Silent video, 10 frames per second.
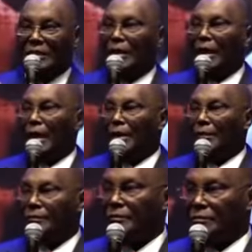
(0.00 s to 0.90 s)

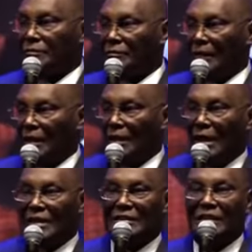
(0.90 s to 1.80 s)
Nigeria
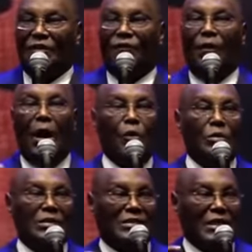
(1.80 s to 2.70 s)
has never
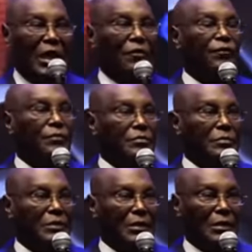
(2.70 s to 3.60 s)
found itself
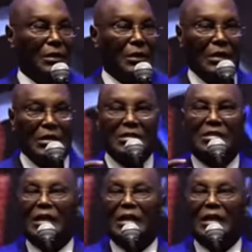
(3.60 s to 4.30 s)
in